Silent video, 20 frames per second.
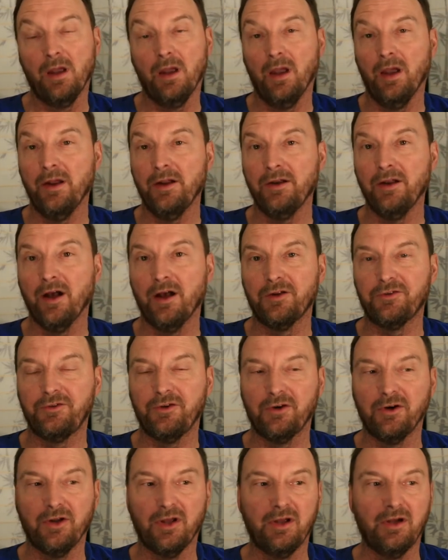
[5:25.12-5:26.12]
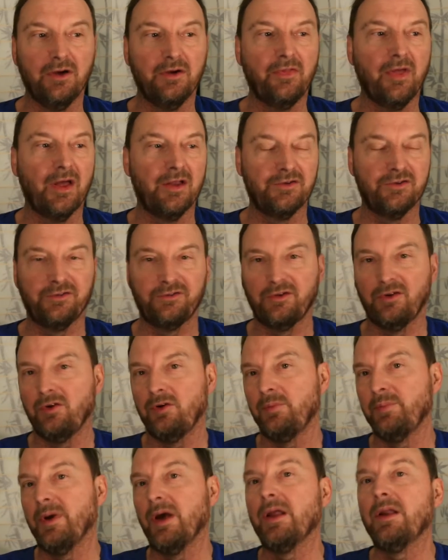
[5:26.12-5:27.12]
And it does. You're going to hear that in just a
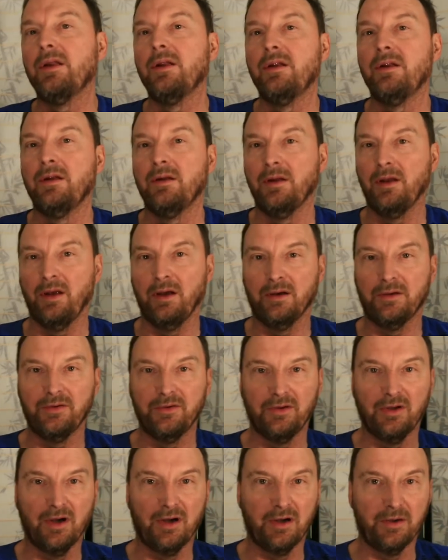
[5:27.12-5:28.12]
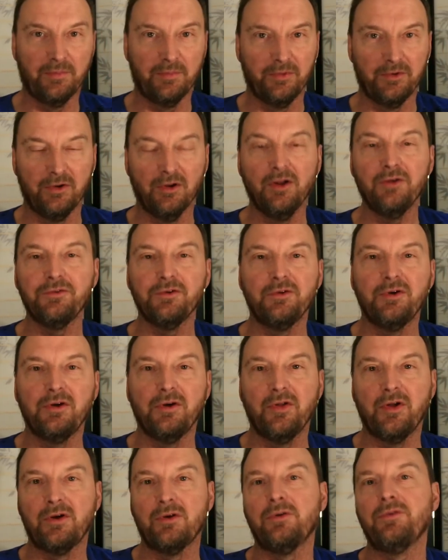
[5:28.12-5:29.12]
little bit. And uh, you also
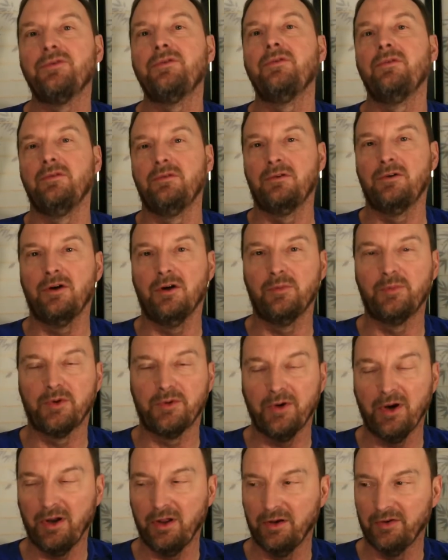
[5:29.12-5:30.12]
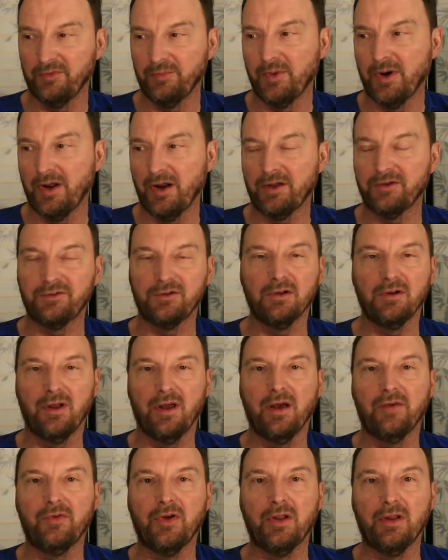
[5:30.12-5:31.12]
hear that old Cobra radio of mine. I still
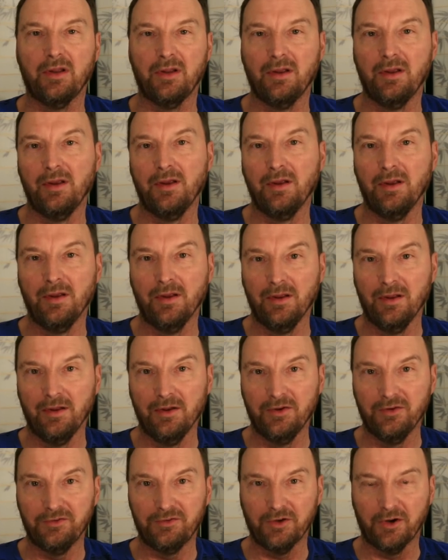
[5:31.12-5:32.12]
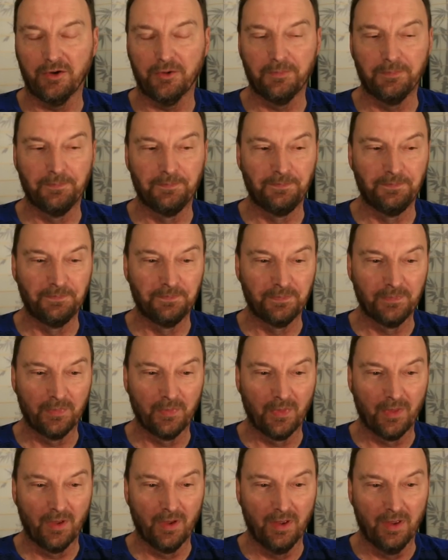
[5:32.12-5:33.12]
have it. So
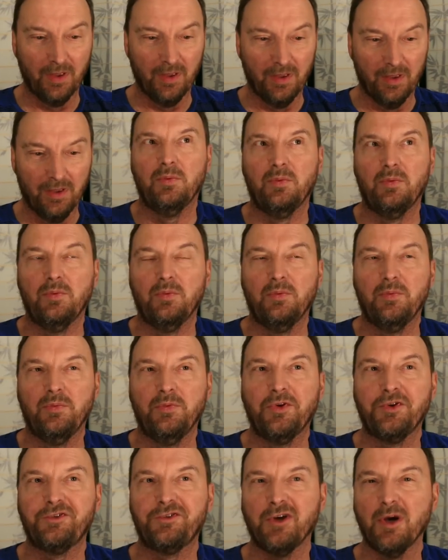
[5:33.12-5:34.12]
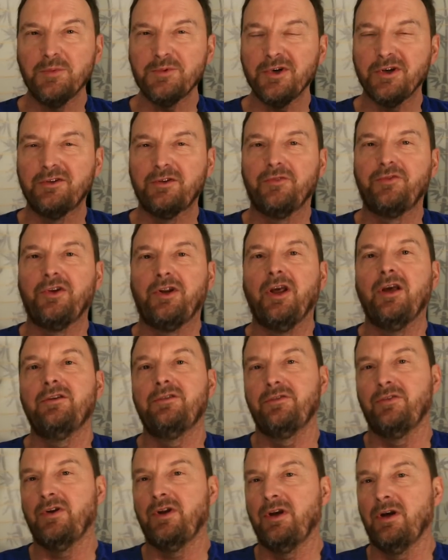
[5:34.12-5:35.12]
the subject of
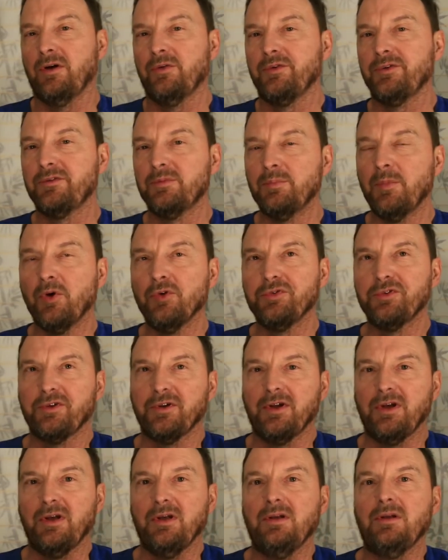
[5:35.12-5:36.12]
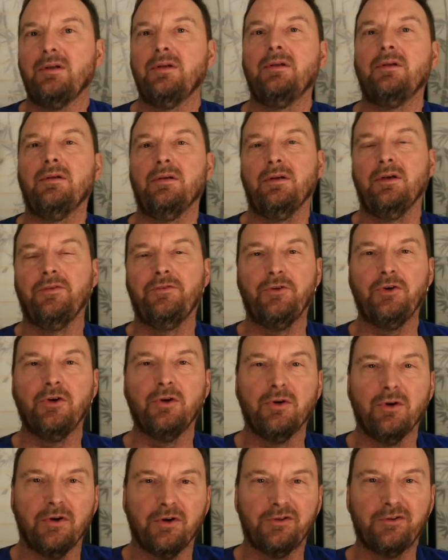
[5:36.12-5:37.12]
today's video is mostly if
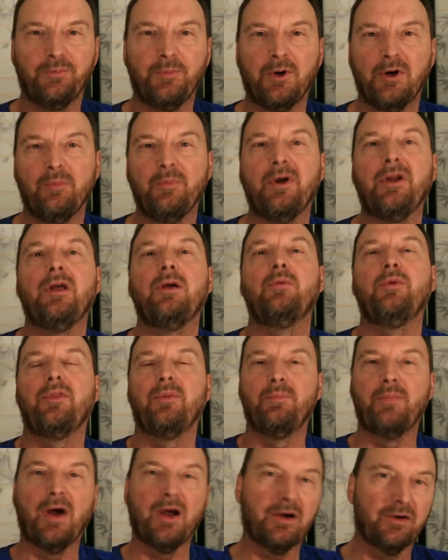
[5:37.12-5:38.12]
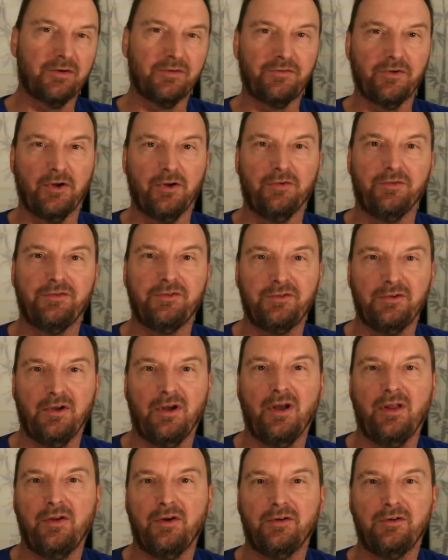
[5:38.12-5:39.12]
you're experimenting with microphones,
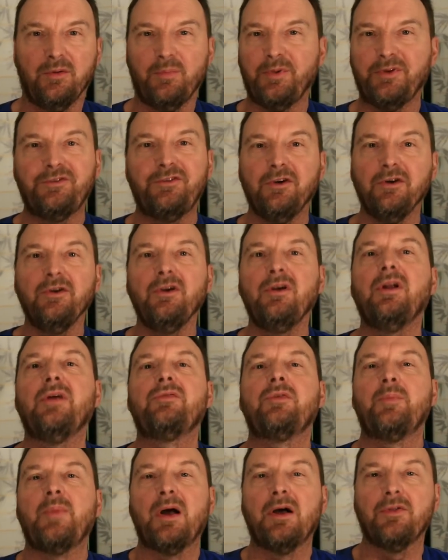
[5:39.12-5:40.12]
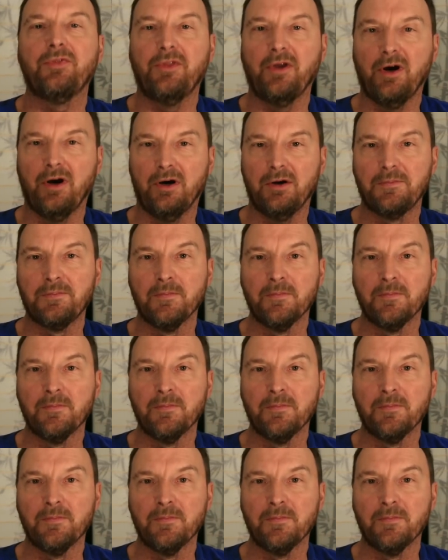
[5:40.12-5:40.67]
and there's a bazillion of them out there,